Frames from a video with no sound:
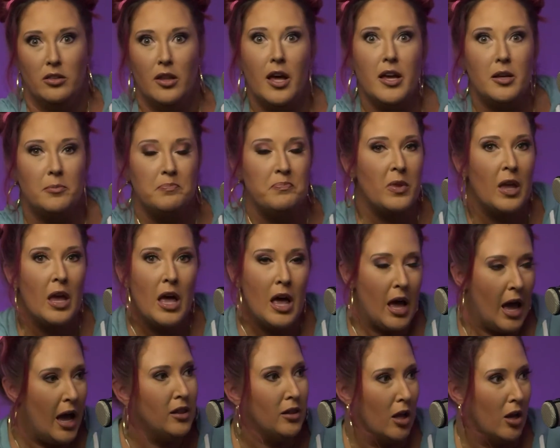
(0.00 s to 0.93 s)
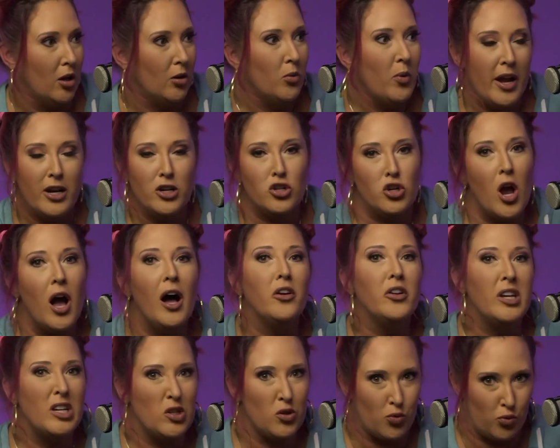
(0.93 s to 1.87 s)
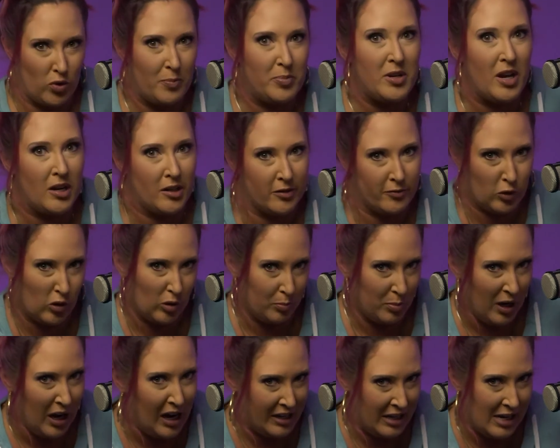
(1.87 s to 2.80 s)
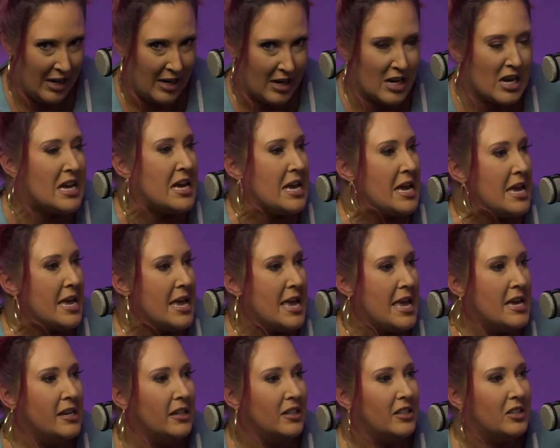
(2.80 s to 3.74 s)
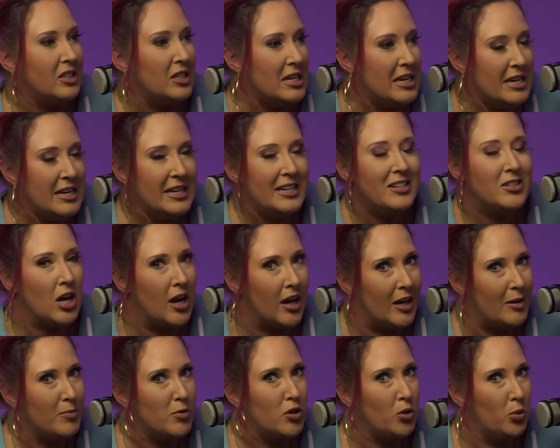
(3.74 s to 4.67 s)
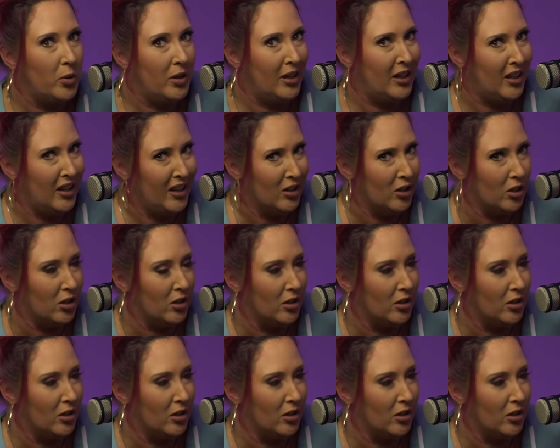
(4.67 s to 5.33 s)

Like, hello, a child has ripped out of your body. it is needing time to heal.